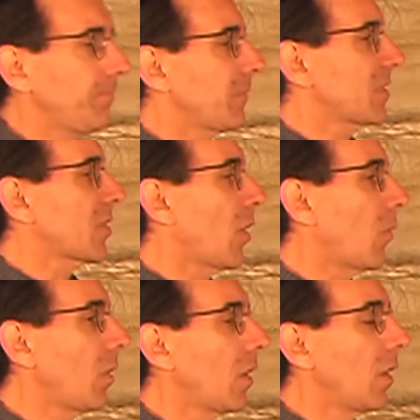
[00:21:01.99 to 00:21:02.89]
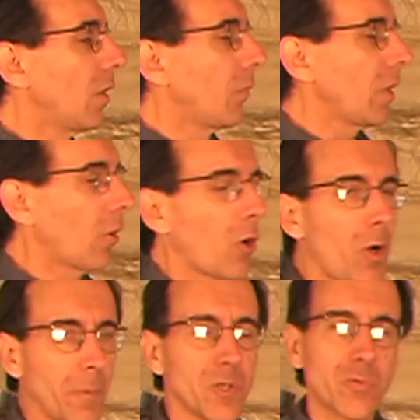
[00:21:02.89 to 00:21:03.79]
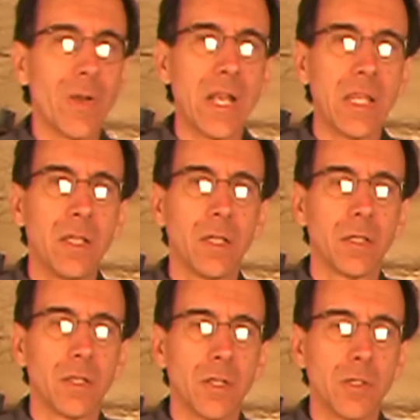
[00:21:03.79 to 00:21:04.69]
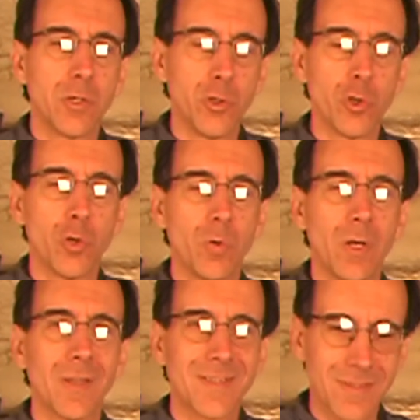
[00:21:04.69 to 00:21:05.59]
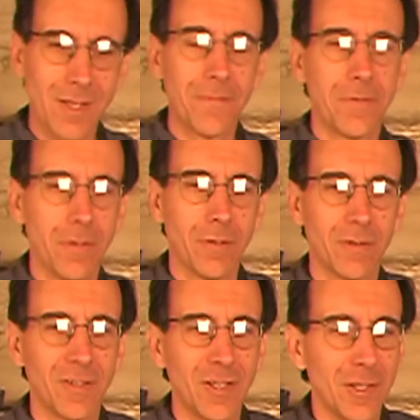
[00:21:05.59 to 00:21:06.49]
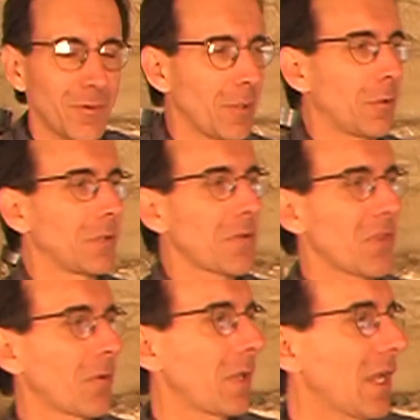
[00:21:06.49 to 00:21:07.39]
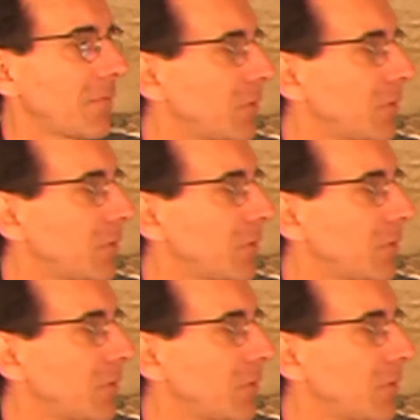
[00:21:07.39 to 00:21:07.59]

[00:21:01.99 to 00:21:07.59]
so we are almost ready to do stuff here. The only thing we have